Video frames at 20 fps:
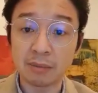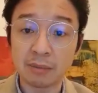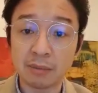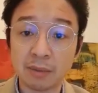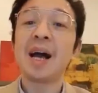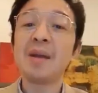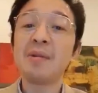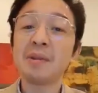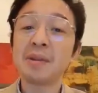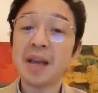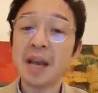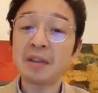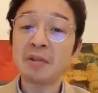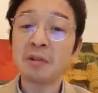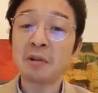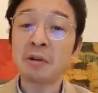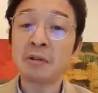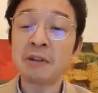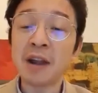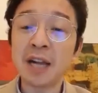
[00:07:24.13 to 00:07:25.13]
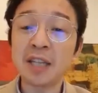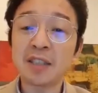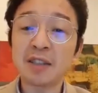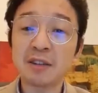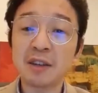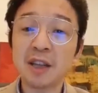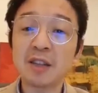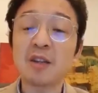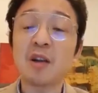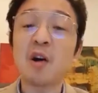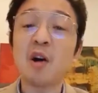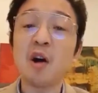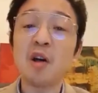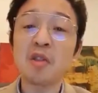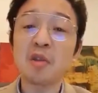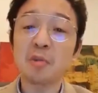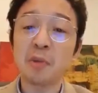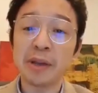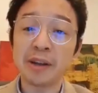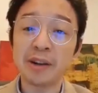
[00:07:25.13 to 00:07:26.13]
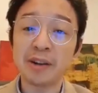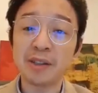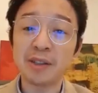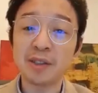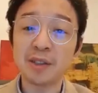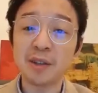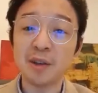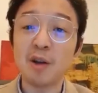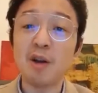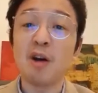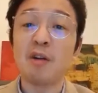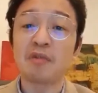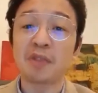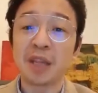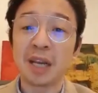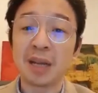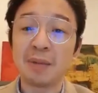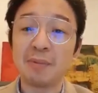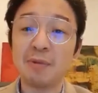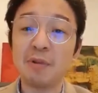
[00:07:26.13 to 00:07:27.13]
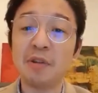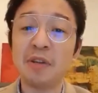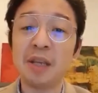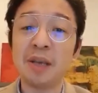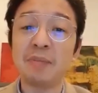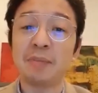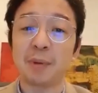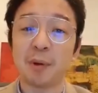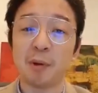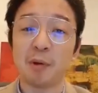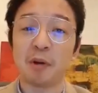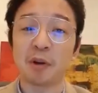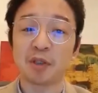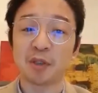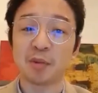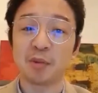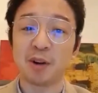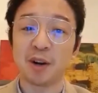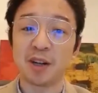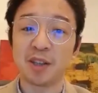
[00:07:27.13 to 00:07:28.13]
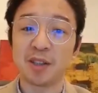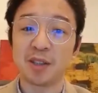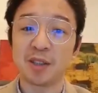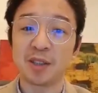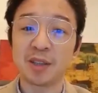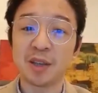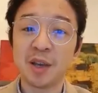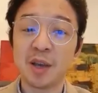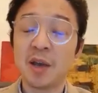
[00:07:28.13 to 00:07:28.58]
I would like to congratulate all the winners of the Lamudi Brokers Awards.